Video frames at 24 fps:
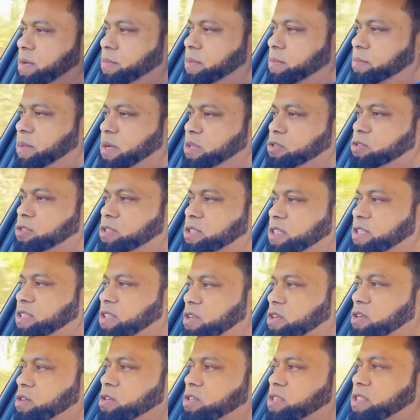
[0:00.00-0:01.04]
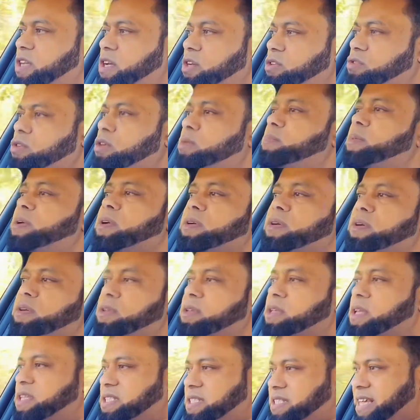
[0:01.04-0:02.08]
Make sure signal stays on. Mirror.
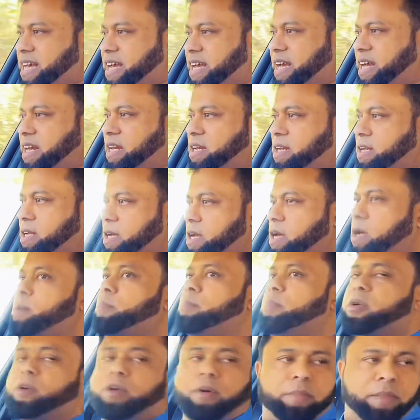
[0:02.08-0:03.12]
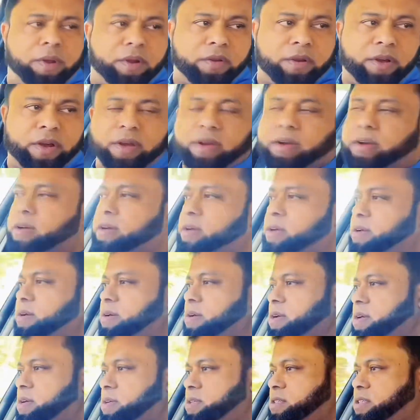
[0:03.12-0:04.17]
The second. Mirror, mirror.
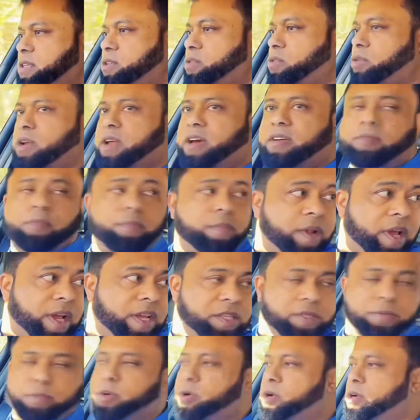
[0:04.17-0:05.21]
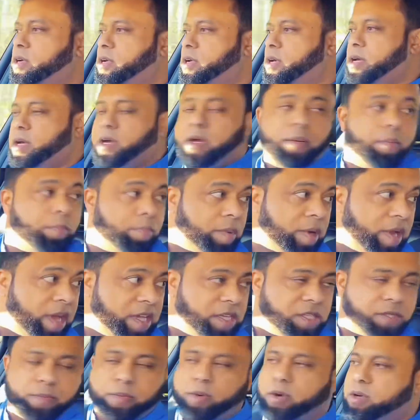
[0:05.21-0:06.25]
Signal left. Blind spot.
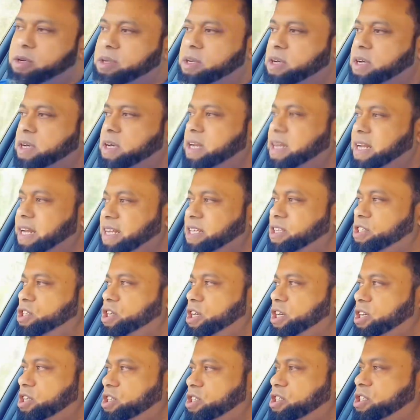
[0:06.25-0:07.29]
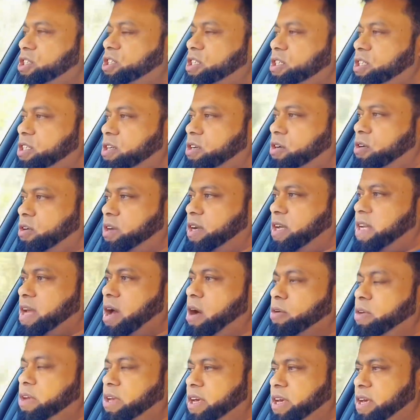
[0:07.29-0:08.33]
Blind spot. Lane change. Okay, now
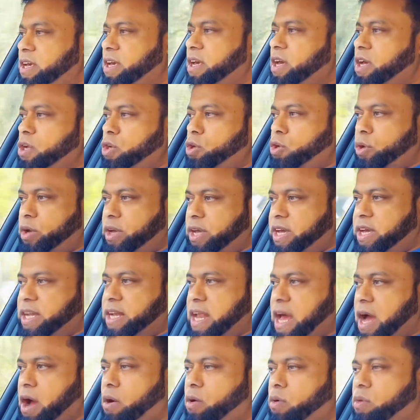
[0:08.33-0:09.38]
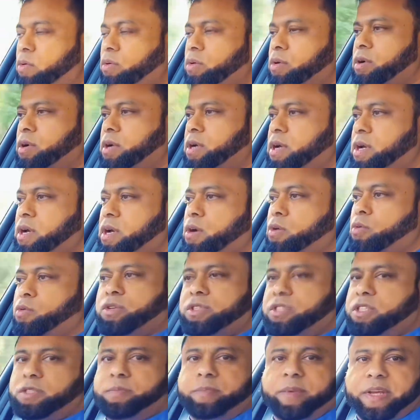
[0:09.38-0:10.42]
here. You're here now.
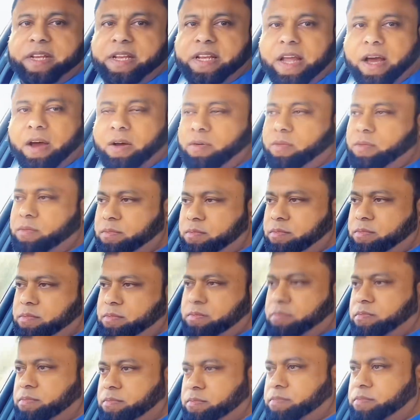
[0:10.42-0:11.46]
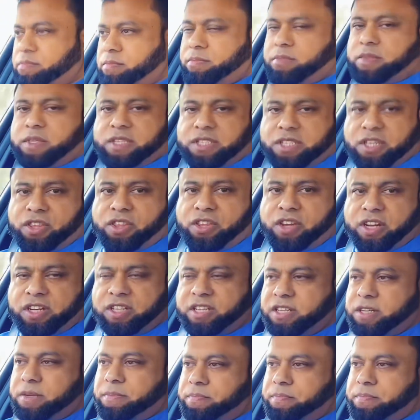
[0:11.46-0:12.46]
What's your speed now? Is it 30?